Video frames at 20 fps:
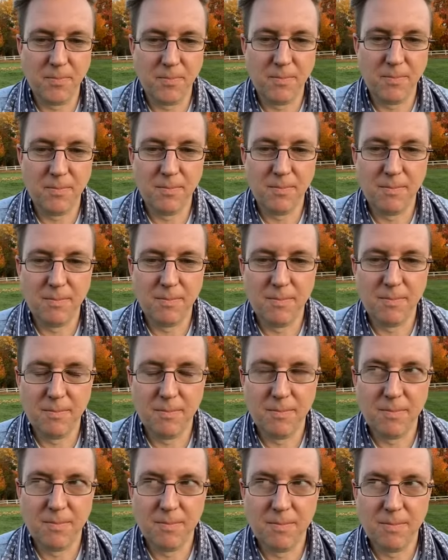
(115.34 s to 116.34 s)

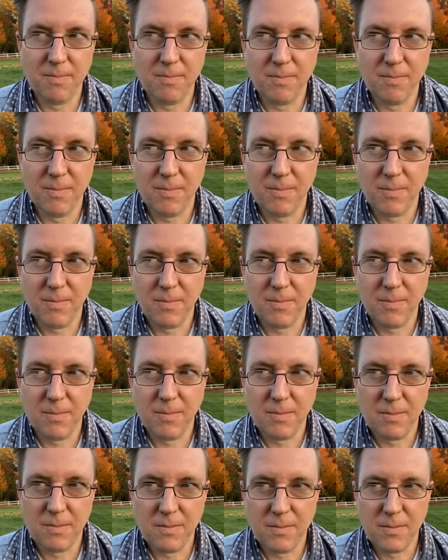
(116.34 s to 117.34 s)

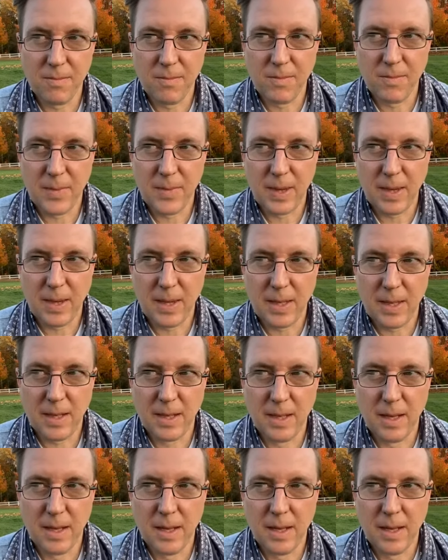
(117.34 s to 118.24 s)
(no one is talking)